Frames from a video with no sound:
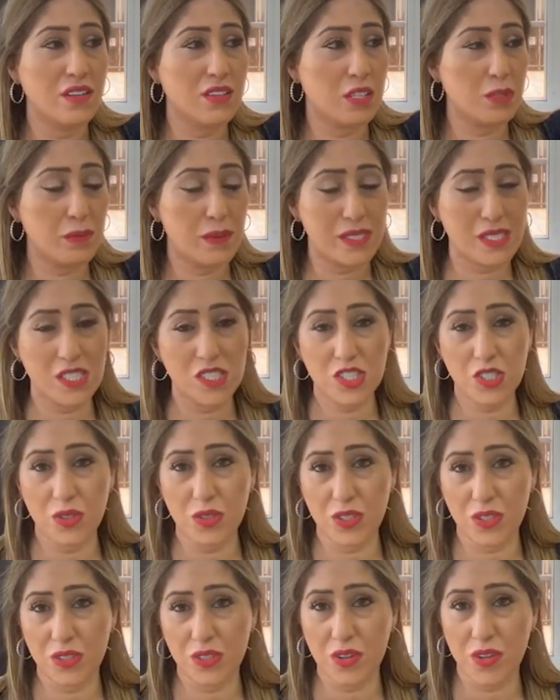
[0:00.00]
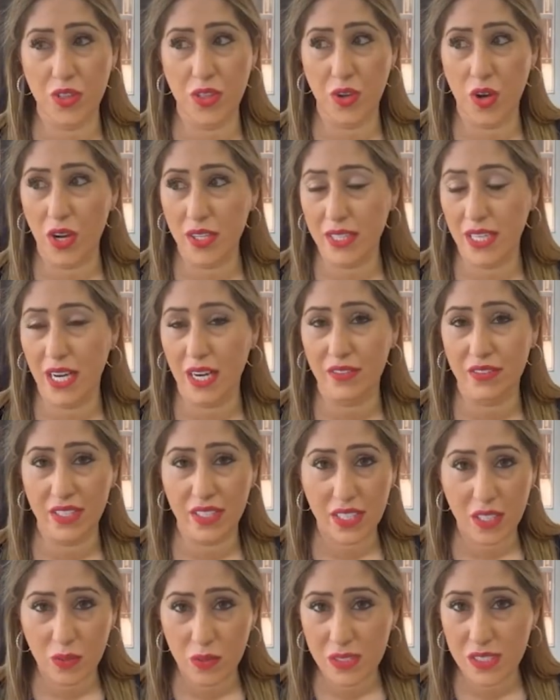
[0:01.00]
The business owner thought that
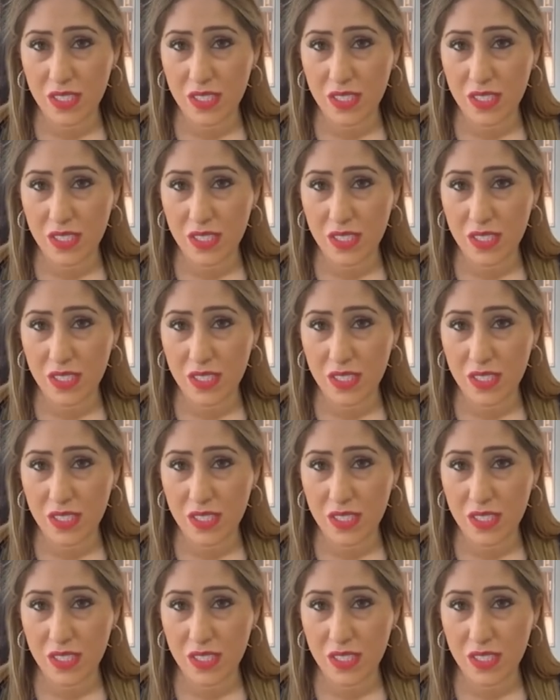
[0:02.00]
everything was